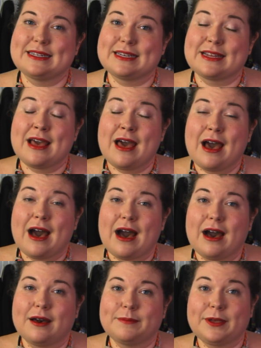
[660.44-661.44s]
it.
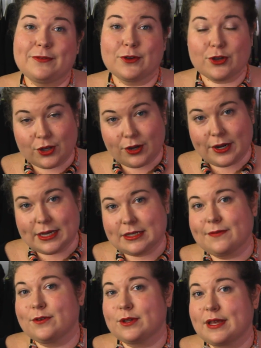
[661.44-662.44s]
If you're
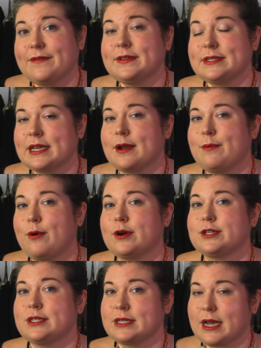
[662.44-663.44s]
curious, if you live in Singapore,
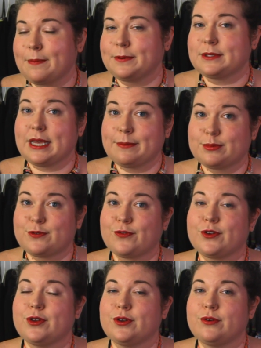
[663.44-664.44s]
just a couple tips
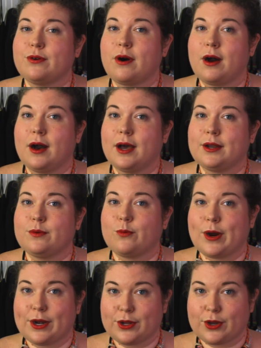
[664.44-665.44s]
for you on
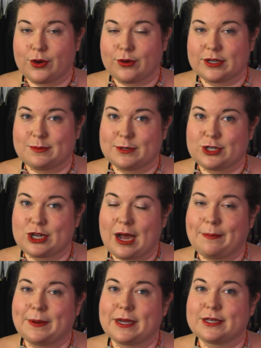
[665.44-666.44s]
where to go Christmas
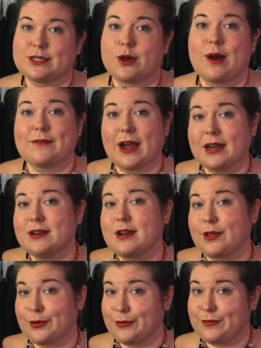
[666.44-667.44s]
shopping. So I've got
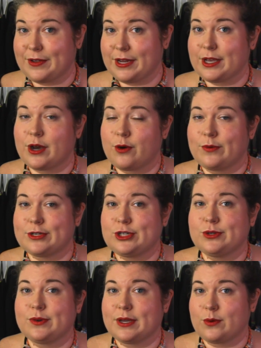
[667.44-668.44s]
another video which
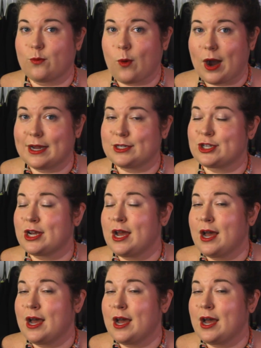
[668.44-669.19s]
you can watch